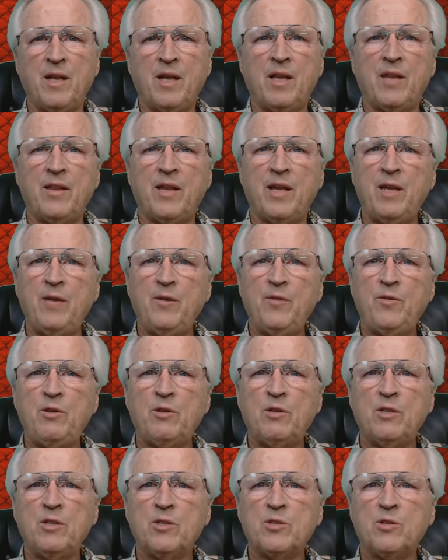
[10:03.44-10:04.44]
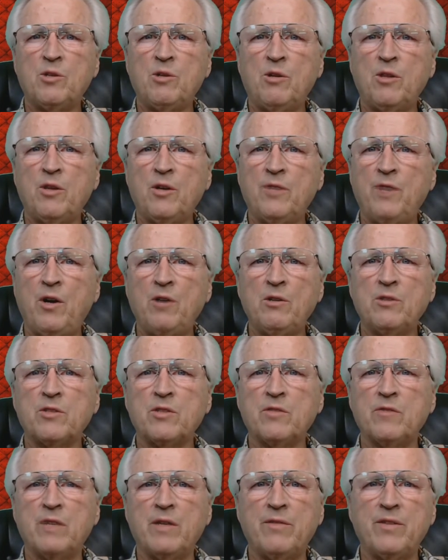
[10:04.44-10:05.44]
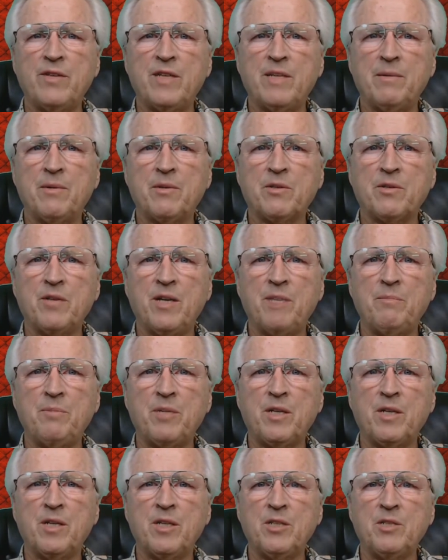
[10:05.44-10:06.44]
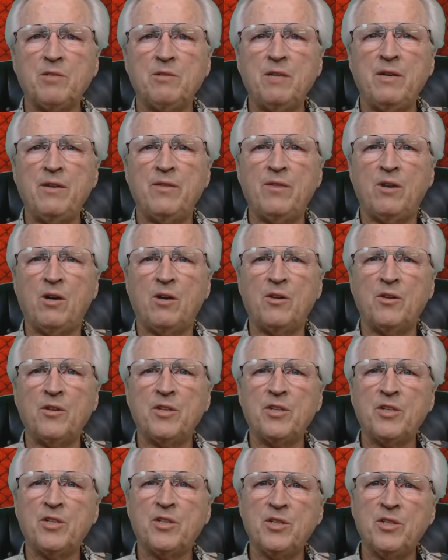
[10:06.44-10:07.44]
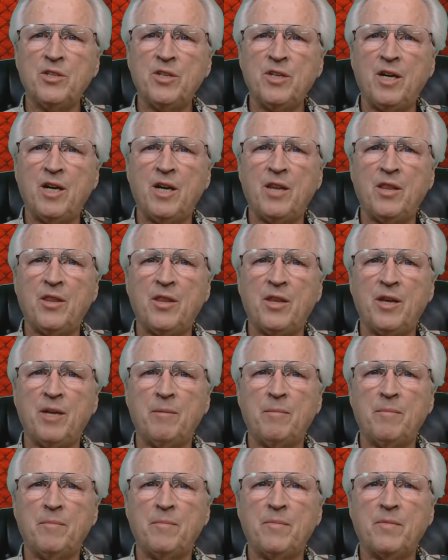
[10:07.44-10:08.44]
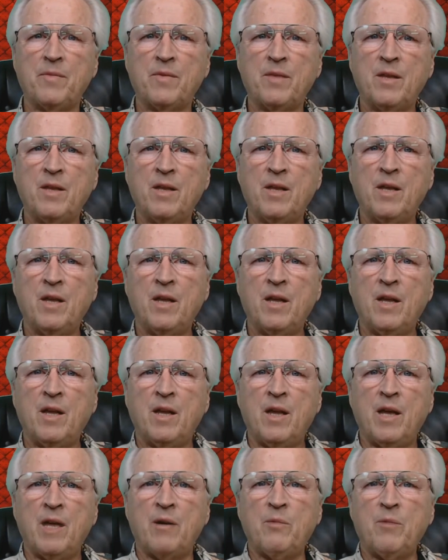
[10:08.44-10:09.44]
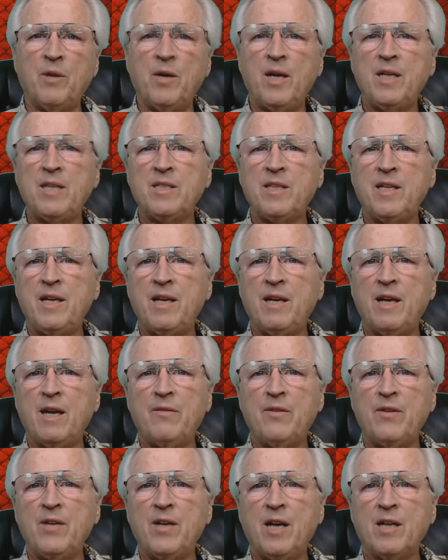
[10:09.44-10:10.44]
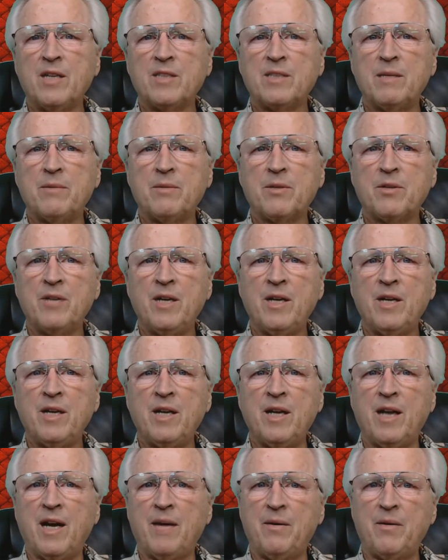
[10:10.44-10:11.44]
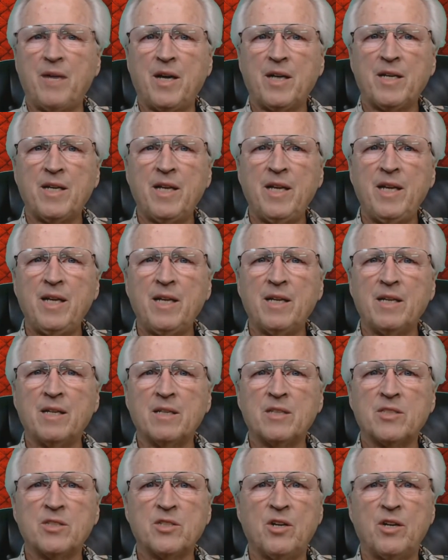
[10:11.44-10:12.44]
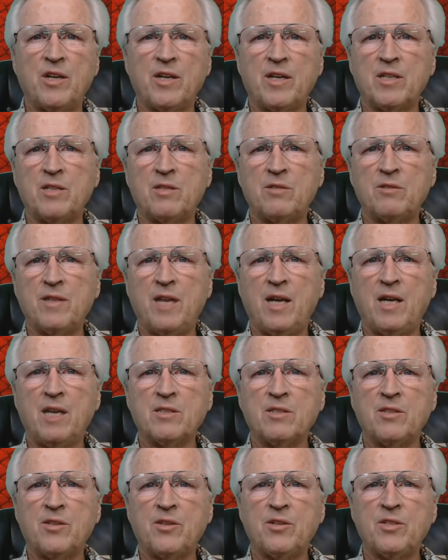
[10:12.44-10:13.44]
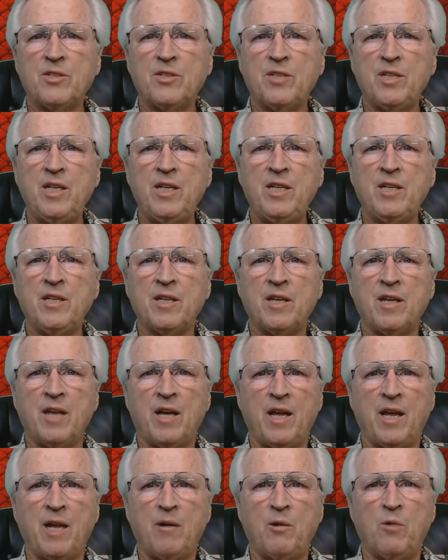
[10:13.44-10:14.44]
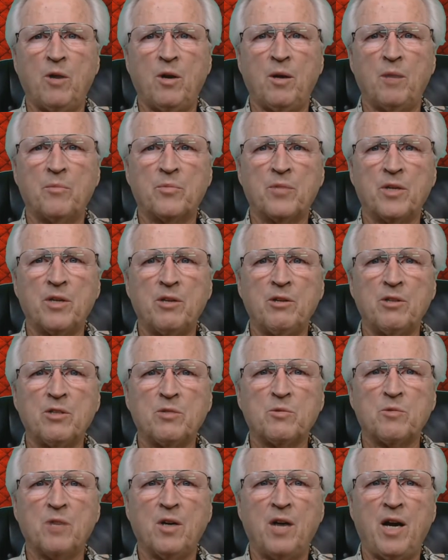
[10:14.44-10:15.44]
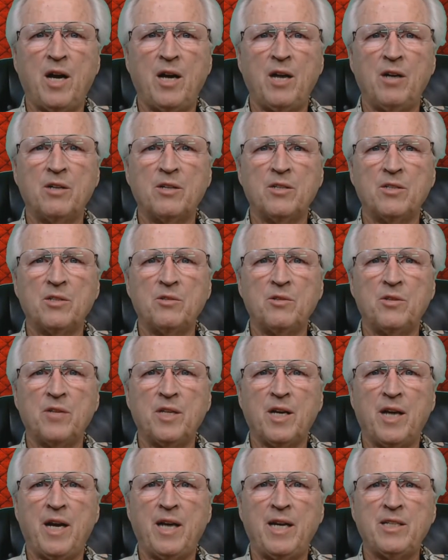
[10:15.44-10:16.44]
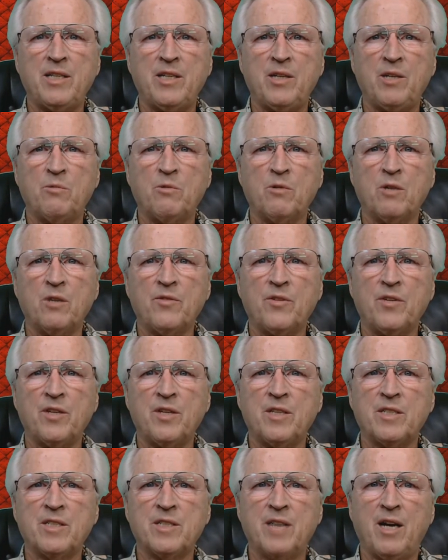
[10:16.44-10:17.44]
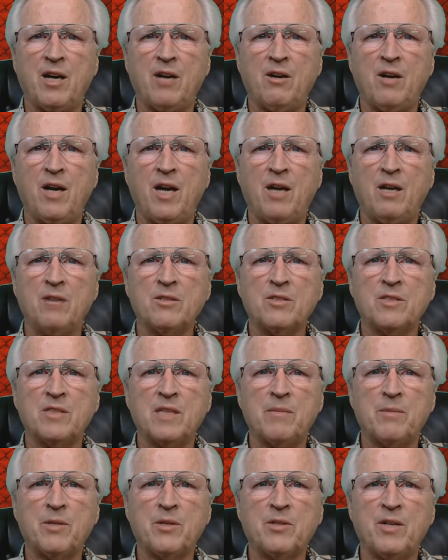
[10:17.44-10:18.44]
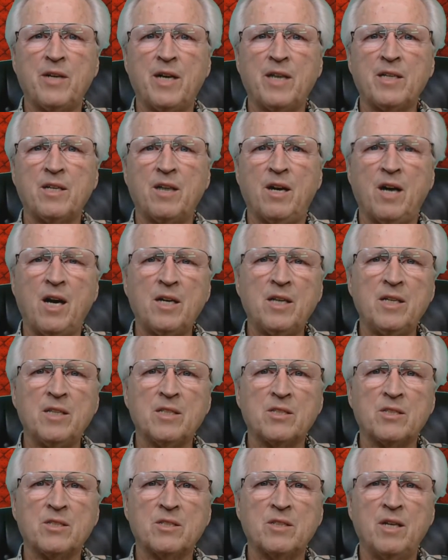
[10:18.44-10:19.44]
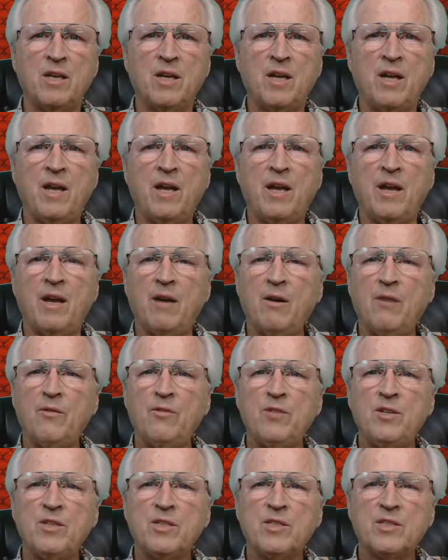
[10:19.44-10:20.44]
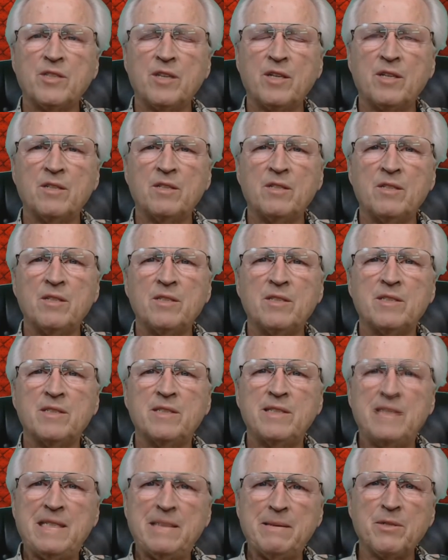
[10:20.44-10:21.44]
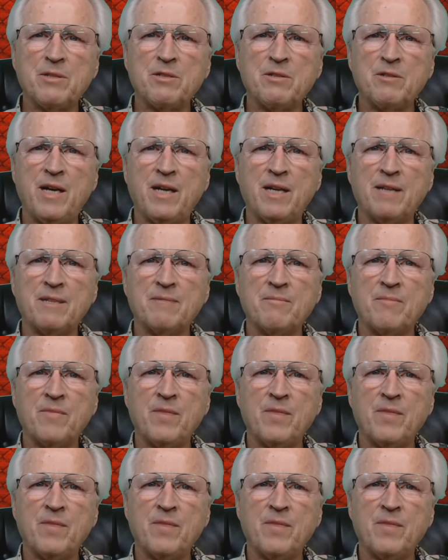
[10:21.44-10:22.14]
than if you control the votes of every Democrat because you have all the dirt on them. And when I say every House Democrat, I'm not kidding. Starting in 2013, the Awan brothers were hired to do the IT work for the entire House Democrat caucus. Every single Democrat.